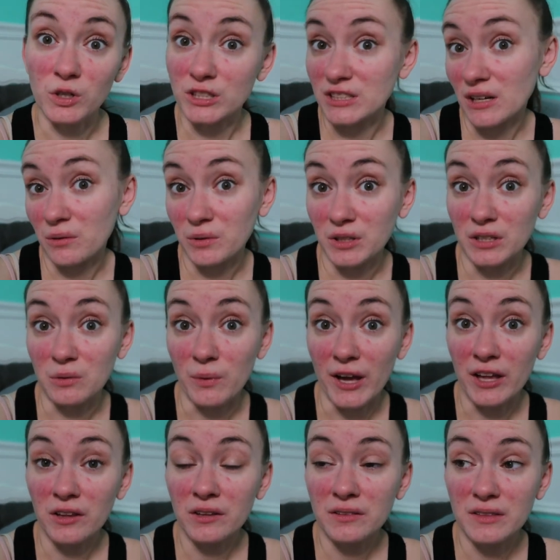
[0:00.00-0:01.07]
worked out really
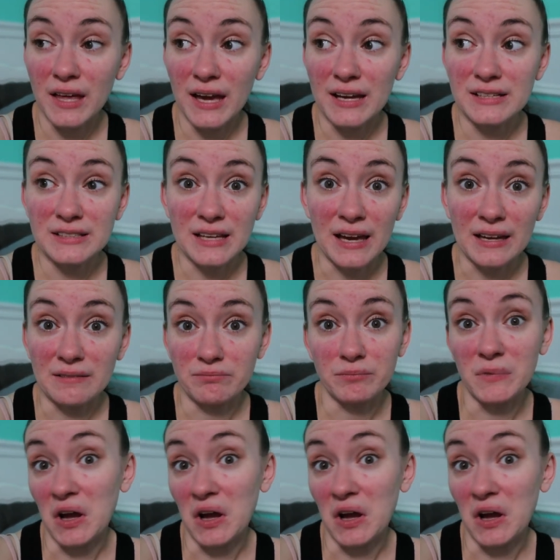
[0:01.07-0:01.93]
well that I